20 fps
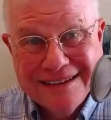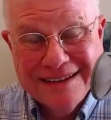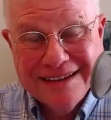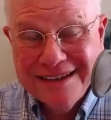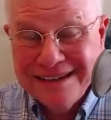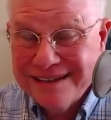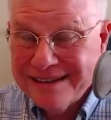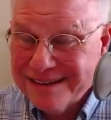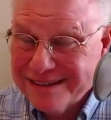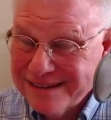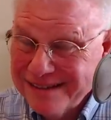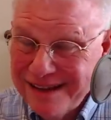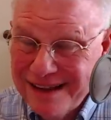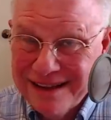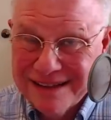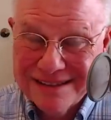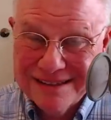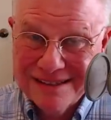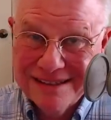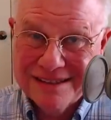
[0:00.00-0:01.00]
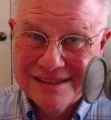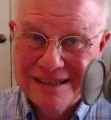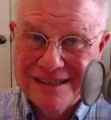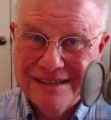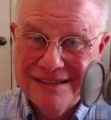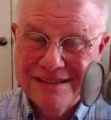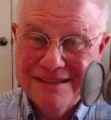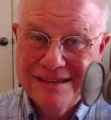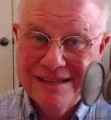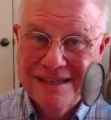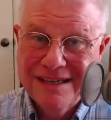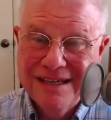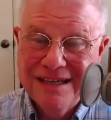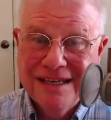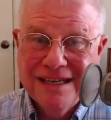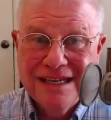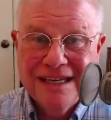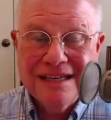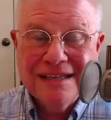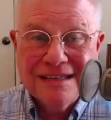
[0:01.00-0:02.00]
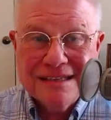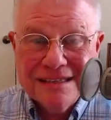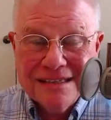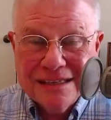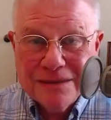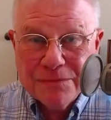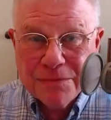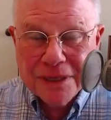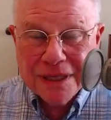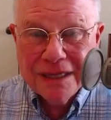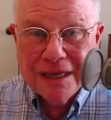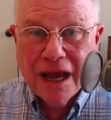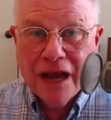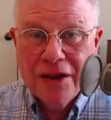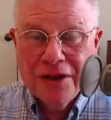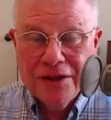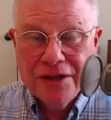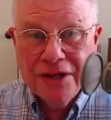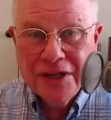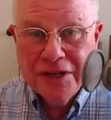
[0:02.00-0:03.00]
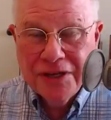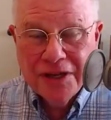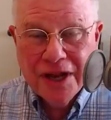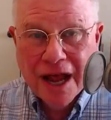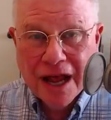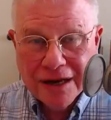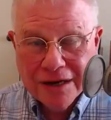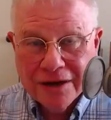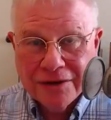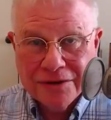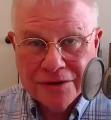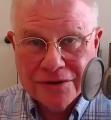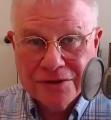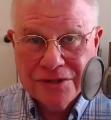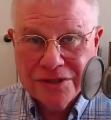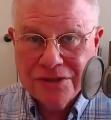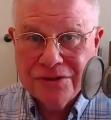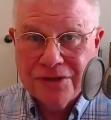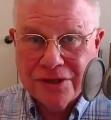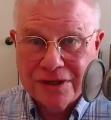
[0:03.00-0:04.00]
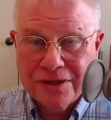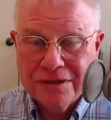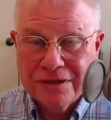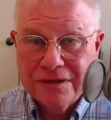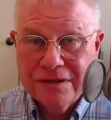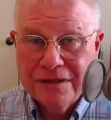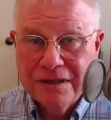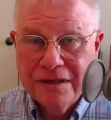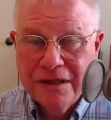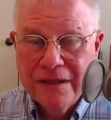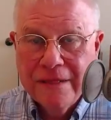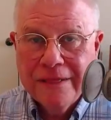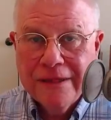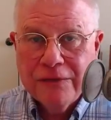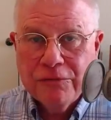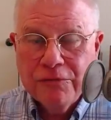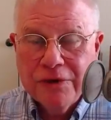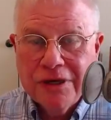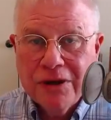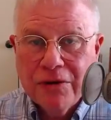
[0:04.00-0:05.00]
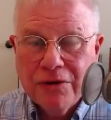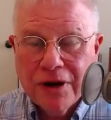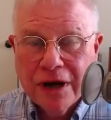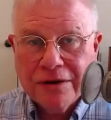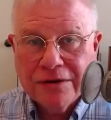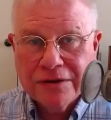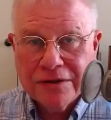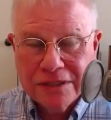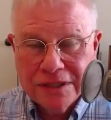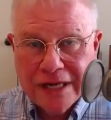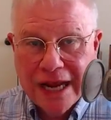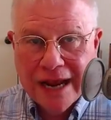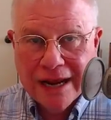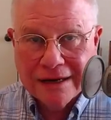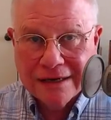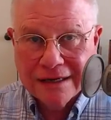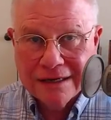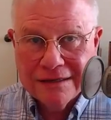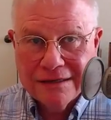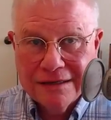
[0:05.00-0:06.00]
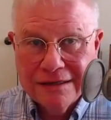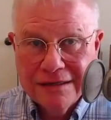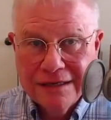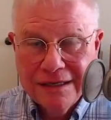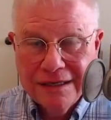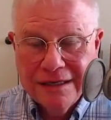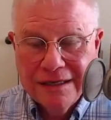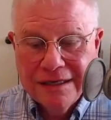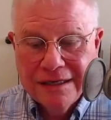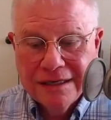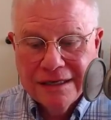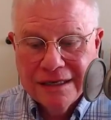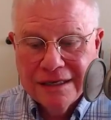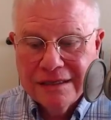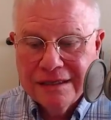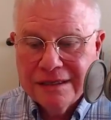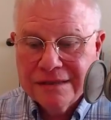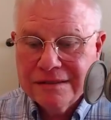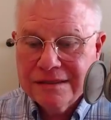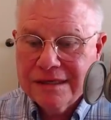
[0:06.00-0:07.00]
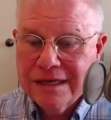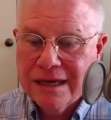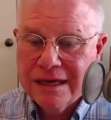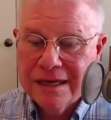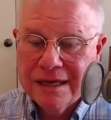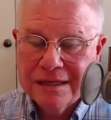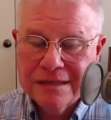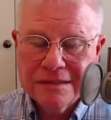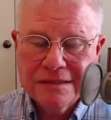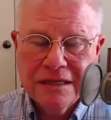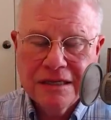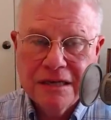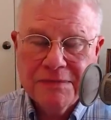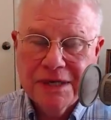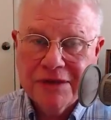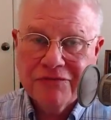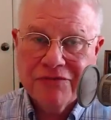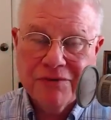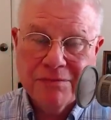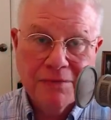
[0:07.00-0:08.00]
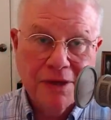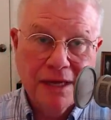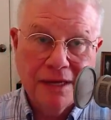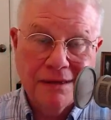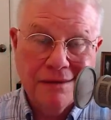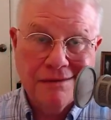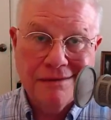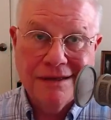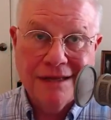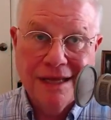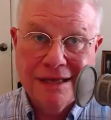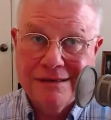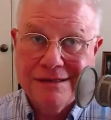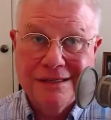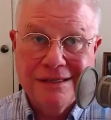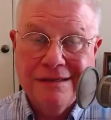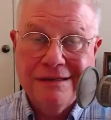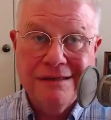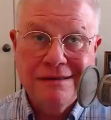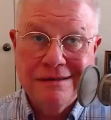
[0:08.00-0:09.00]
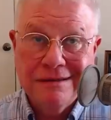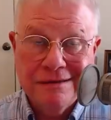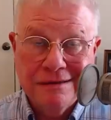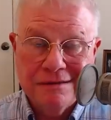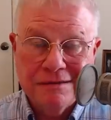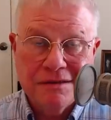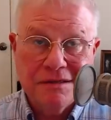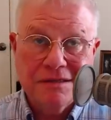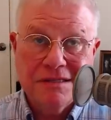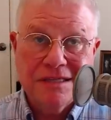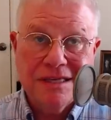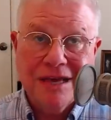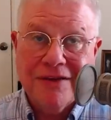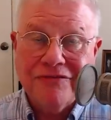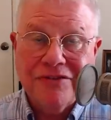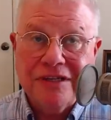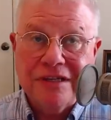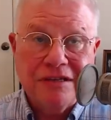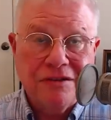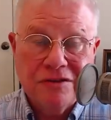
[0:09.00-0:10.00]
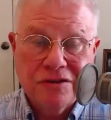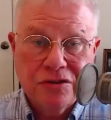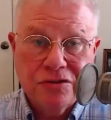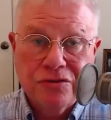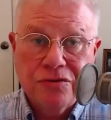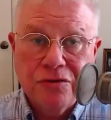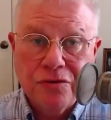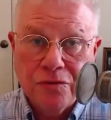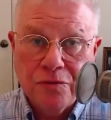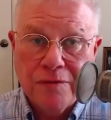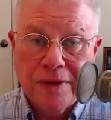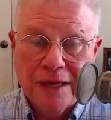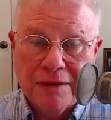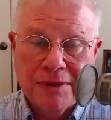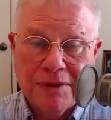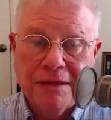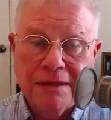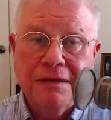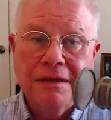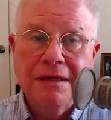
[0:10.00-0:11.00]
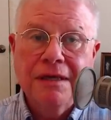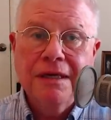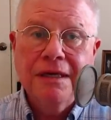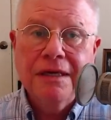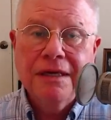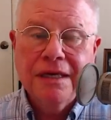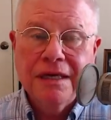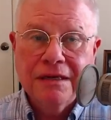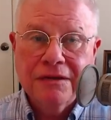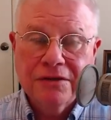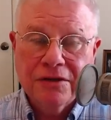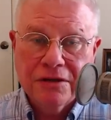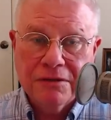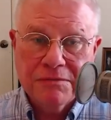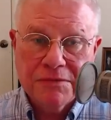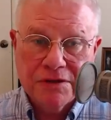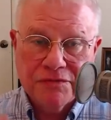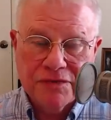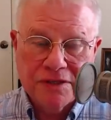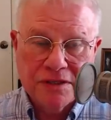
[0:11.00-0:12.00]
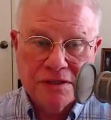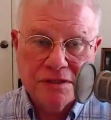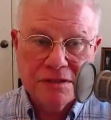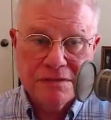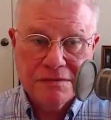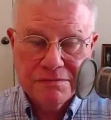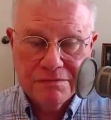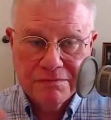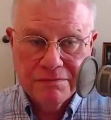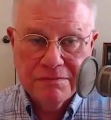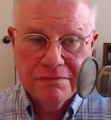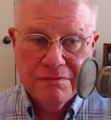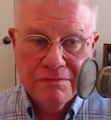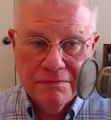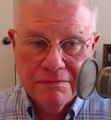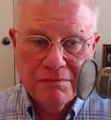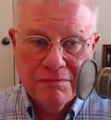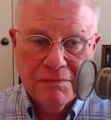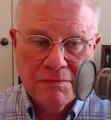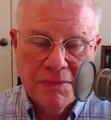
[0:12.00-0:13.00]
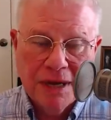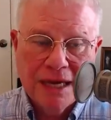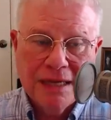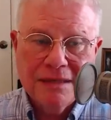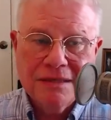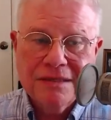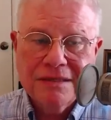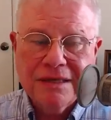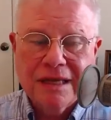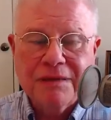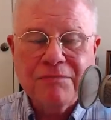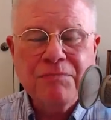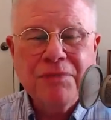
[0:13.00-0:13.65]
It is not silly. It is simply un- not understood. We don't understand it. And this guy is coming from like nineteen seventy-two, maybe, in terms of his mindset.